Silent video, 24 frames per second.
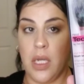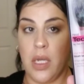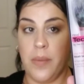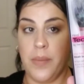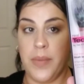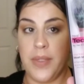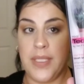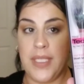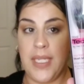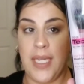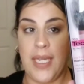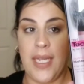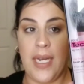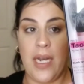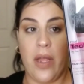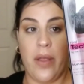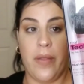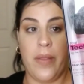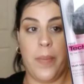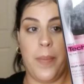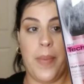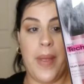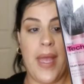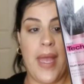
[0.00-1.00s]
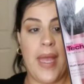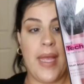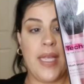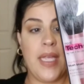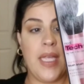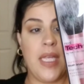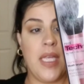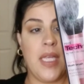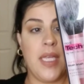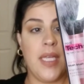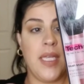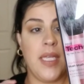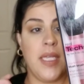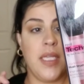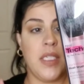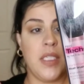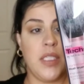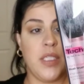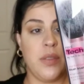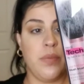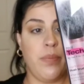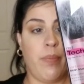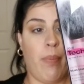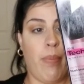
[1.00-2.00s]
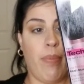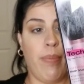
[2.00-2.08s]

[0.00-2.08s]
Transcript: I'm going to take it out of the package.